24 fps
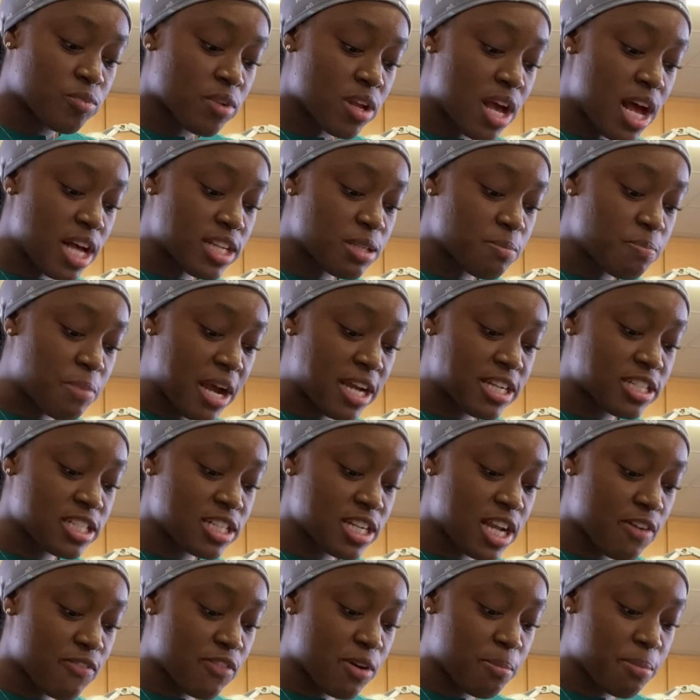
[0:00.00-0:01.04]
Has a patient
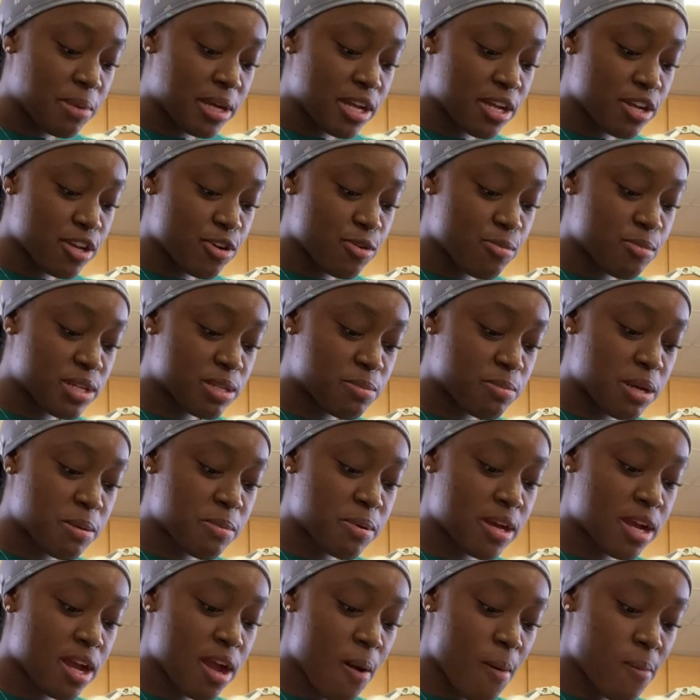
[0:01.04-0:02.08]
ever bit you, Miss
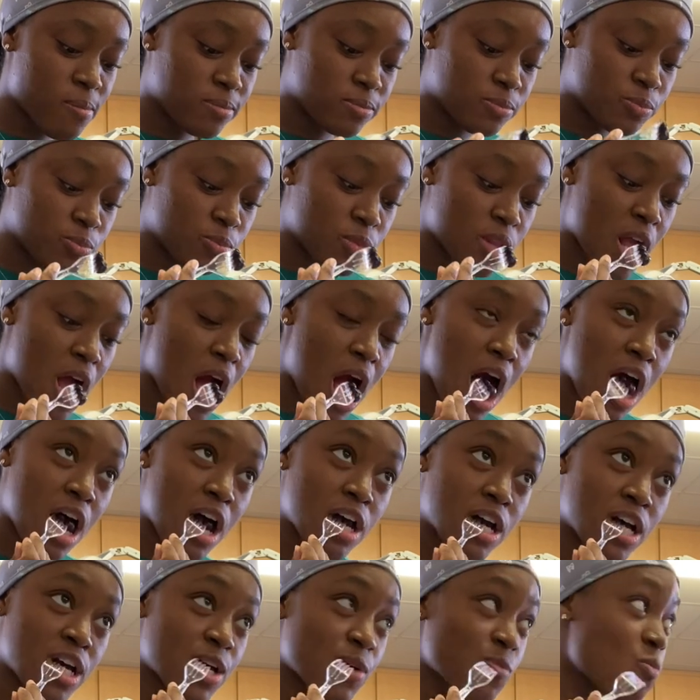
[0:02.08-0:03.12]
Phoebe?
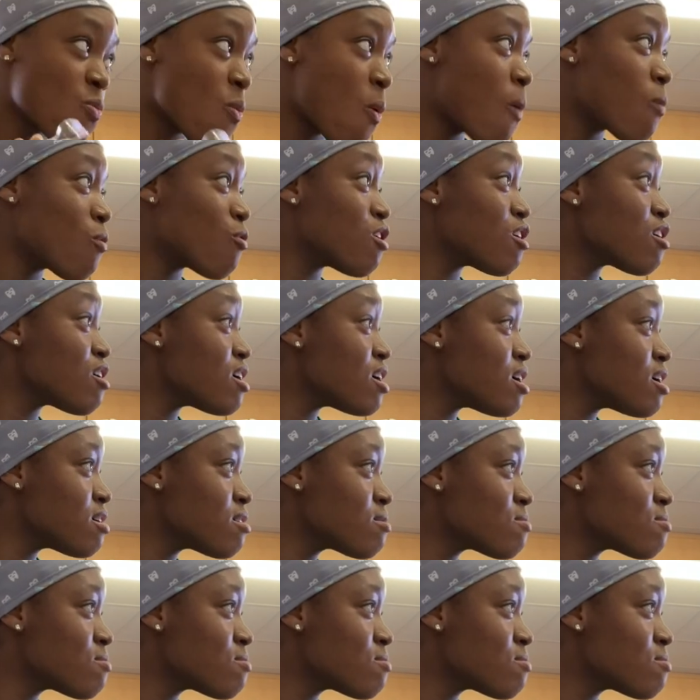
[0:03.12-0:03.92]
Really?